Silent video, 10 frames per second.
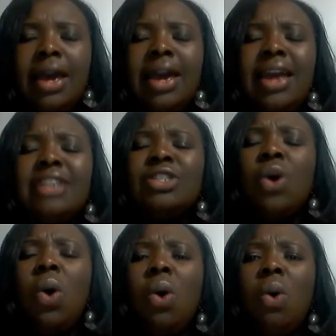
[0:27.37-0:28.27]
is
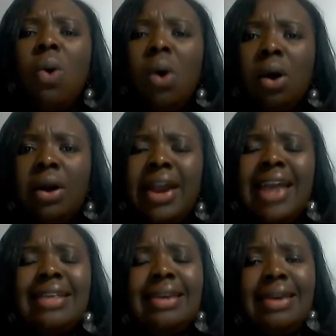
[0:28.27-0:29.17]
core
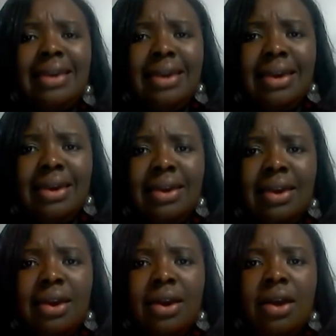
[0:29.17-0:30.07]
and
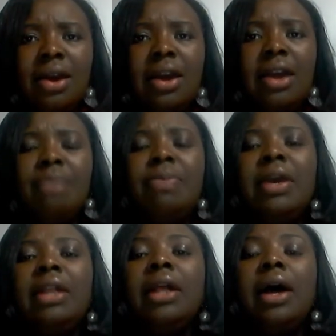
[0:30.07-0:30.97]
key in
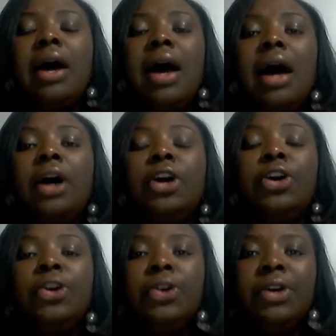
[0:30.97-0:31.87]
being a
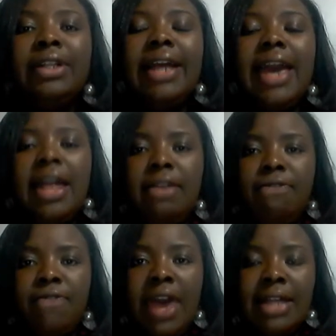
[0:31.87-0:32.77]
good and
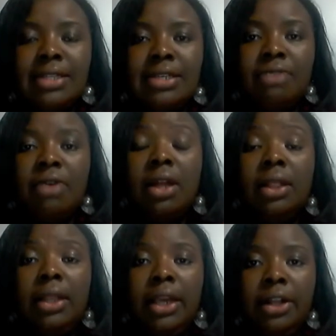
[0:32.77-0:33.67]
effective
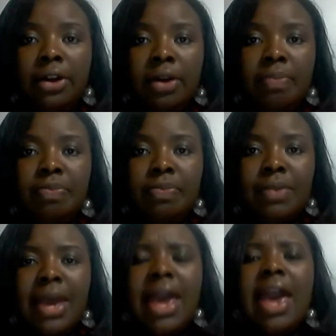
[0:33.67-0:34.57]
leader.
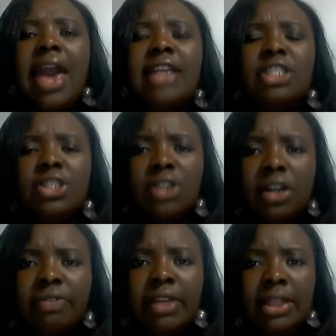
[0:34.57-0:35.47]
A
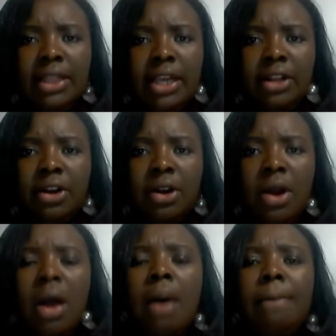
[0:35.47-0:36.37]
servant
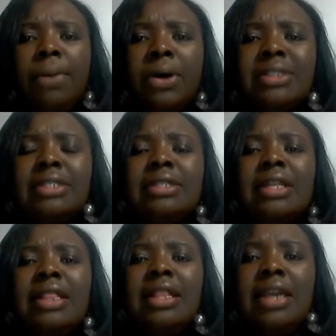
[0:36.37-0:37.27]
leader puts
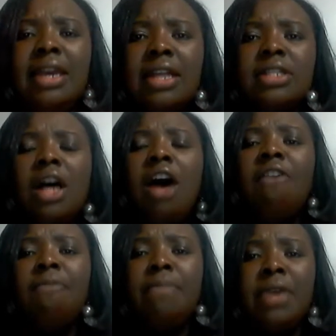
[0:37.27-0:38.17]
the needs
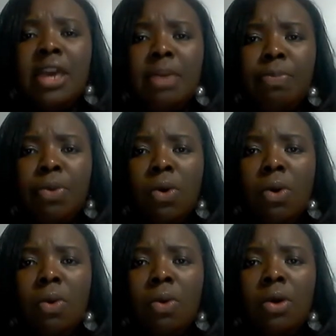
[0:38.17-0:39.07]
of
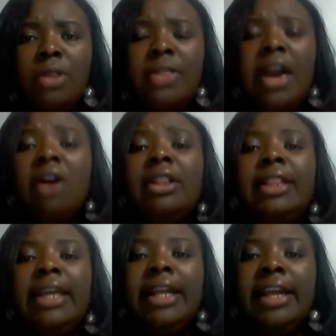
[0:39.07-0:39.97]
people they are
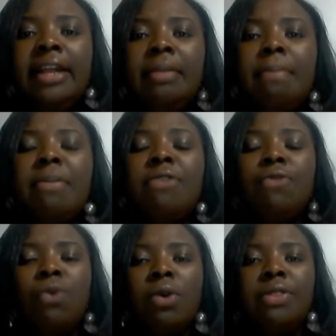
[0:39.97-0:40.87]
leading
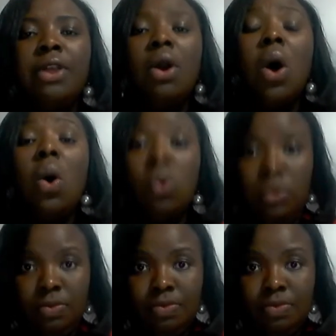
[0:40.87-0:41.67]
before their own.